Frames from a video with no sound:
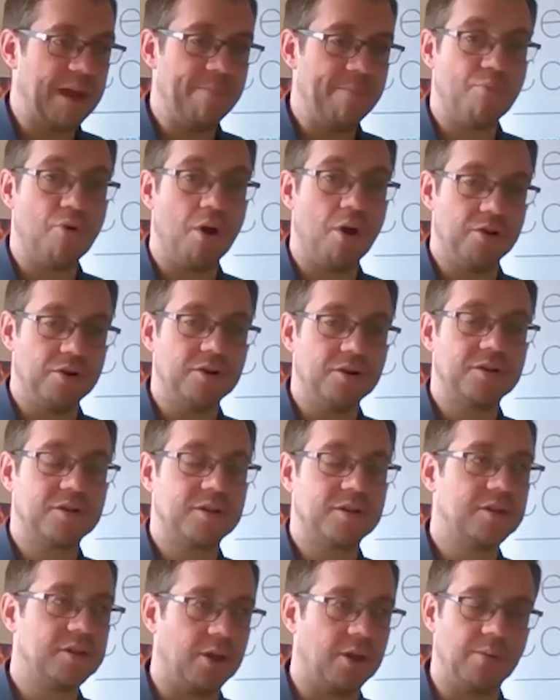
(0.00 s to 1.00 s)
products.
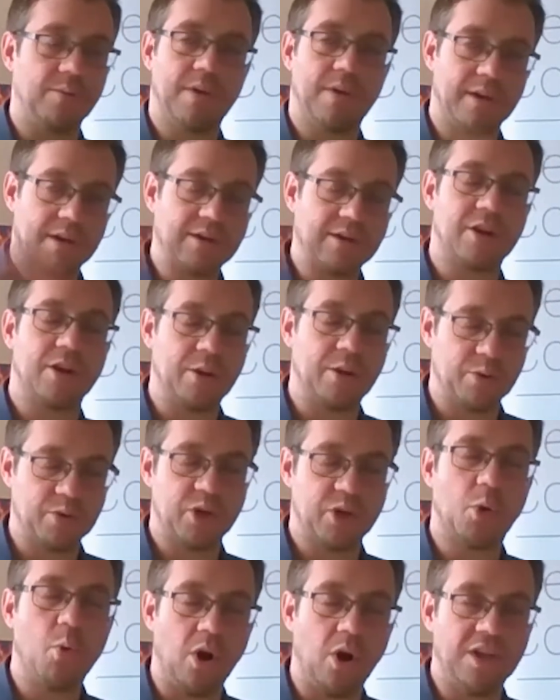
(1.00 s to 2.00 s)
So it was
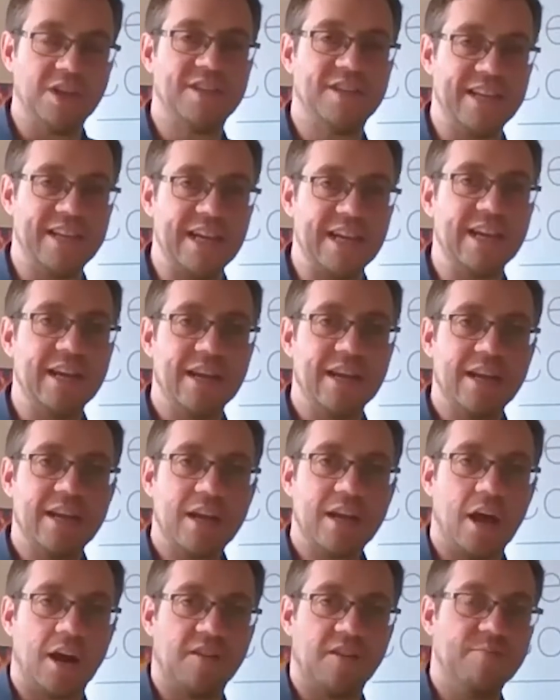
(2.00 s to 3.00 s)
a quality
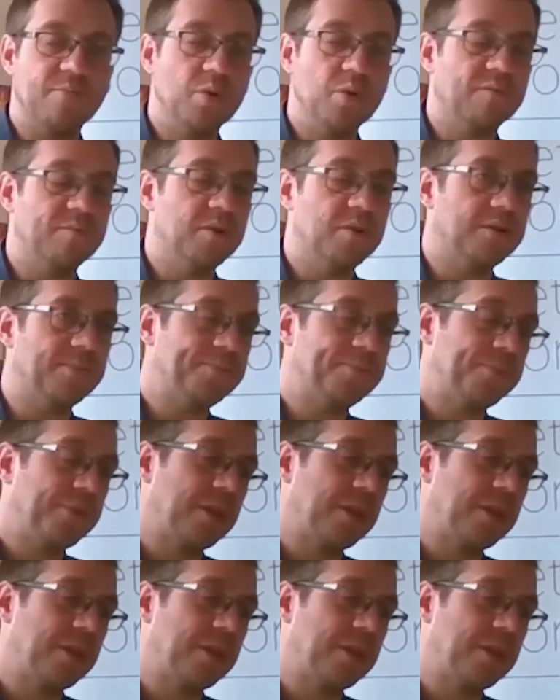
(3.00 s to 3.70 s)
kind of movement.